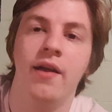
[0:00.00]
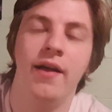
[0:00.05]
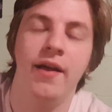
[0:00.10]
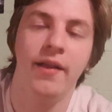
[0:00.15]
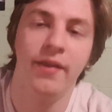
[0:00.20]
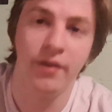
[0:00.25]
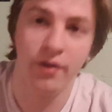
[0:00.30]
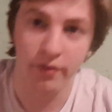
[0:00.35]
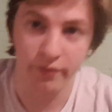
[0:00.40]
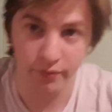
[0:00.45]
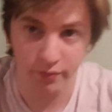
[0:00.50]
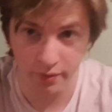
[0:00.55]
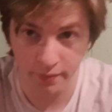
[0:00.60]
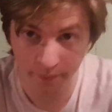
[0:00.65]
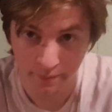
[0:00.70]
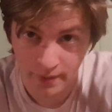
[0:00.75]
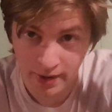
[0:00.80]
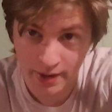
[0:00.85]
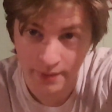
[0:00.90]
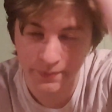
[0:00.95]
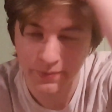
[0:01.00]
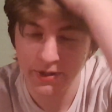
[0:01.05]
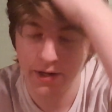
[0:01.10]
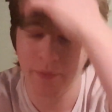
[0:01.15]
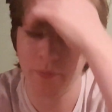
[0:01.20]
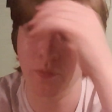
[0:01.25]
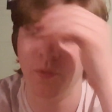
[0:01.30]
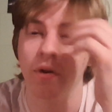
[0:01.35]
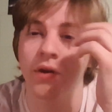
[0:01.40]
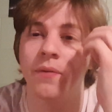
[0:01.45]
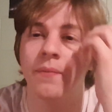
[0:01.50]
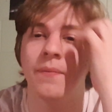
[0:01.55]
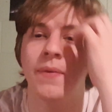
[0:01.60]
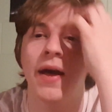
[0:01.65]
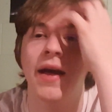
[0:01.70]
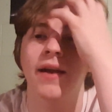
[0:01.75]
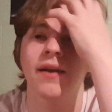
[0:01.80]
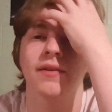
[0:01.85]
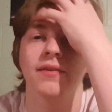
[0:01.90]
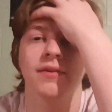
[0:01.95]
Hello everyone, my name's Cameron. Welcome
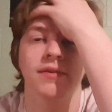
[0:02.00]
back